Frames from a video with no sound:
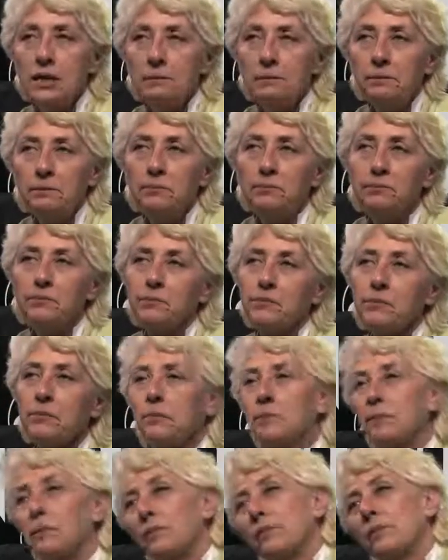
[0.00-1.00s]
And the Battle of the
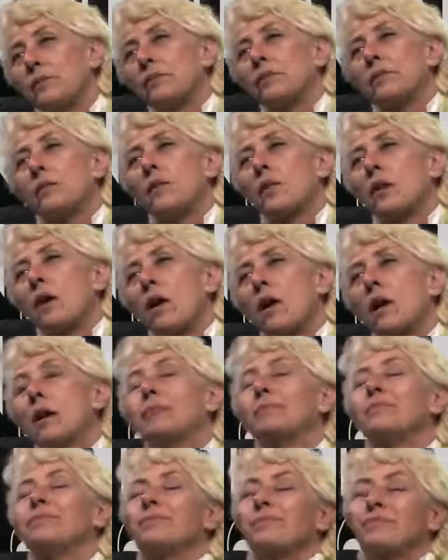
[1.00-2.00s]
Boyne symbolizing
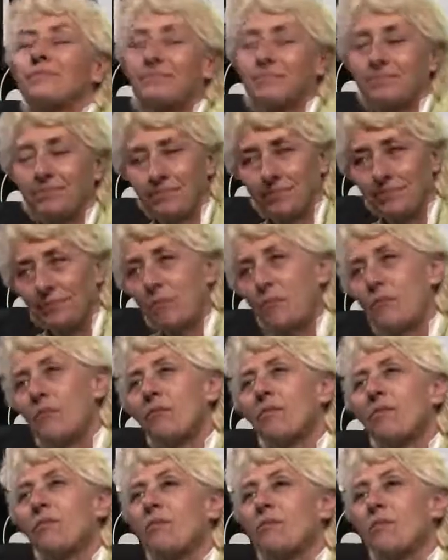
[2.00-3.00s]
crossing
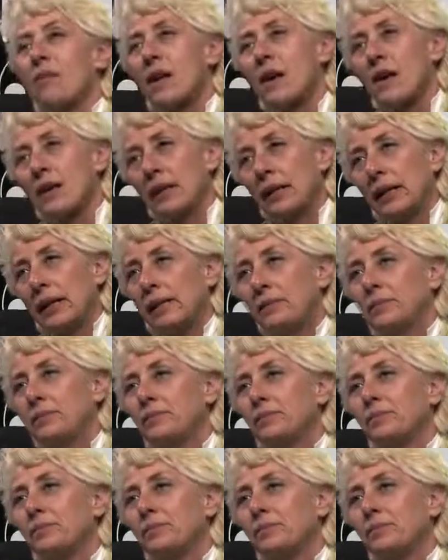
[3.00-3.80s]
the universe or the